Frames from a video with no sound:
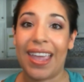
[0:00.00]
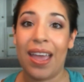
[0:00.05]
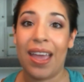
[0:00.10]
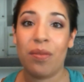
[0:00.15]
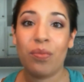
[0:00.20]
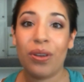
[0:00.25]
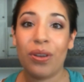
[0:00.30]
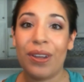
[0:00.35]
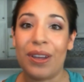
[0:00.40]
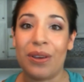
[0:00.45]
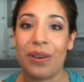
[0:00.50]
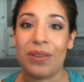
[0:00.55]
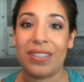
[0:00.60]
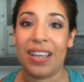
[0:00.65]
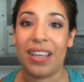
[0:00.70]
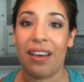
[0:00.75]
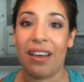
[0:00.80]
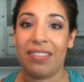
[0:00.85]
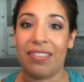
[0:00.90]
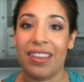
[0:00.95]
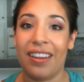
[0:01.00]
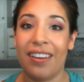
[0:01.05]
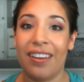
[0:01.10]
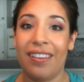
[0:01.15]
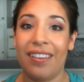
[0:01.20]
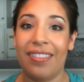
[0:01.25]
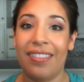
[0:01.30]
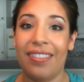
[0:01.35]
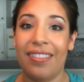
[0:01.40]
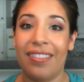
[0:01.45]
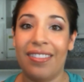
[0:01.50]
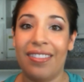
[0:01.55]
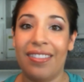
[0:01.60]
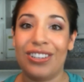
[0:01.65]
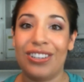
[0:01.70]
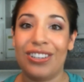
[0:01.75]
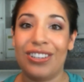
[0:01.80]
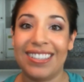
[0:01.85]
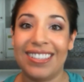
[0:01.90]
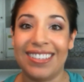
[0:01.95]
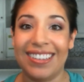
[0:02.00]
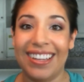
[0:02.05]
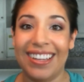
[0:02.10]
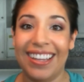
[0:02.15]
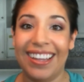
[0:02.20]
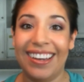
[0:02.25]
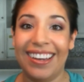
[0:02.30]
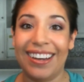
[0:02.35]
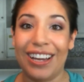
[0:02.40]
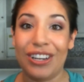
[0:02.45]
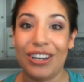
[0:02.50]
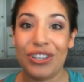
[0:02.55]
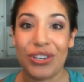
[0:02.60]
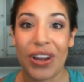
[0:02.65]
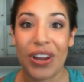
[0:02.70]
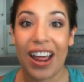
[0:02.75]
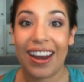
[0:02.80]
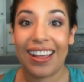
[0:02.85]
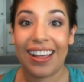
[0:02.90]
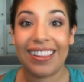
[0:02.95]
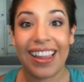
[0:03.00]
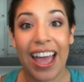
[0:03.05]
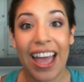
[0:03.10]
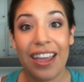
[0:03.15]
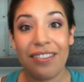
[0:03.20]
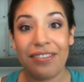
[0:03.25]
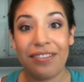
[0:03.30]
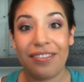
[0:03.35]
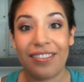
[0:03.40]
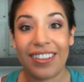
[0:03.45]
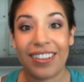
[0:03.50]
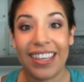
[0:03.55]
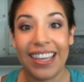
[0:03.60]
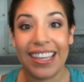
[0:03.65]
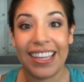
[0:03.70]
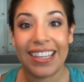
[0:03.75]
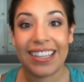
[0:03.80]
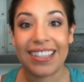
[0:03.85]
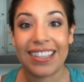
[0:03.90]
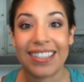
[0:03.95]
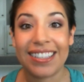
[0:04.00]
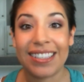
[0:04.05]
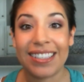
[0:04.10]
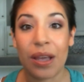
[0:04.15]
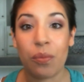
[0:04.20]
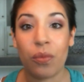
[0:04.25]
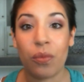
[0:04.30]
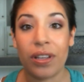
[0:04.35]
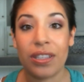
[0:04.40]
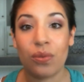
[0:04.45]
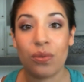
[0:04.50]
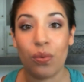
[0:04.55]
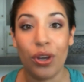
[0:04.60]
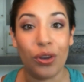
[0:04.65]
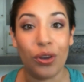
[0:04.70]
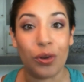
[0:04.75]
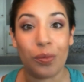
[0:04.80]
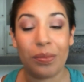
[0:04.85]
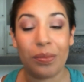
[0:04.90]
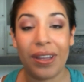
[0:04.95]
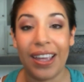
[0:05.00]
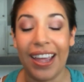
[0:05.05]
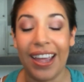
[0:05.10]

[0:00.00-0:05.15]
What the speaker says: embryos out there that just need a shot at life in someone's womb.